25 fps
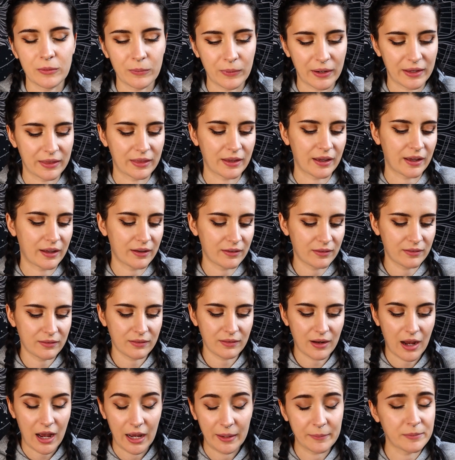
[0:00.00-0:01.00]
the way
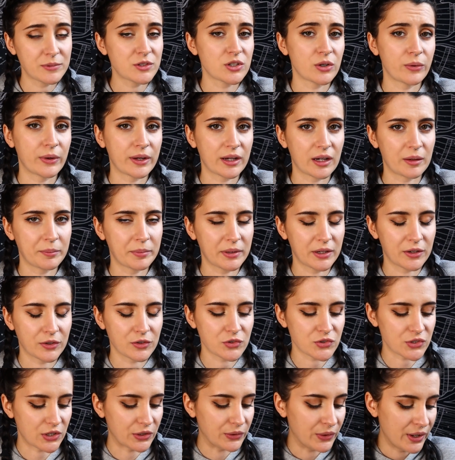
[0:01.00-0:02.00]
that I'm showing up here?
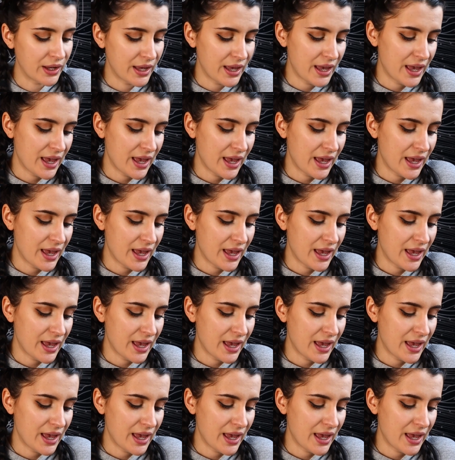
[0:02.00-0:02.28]
So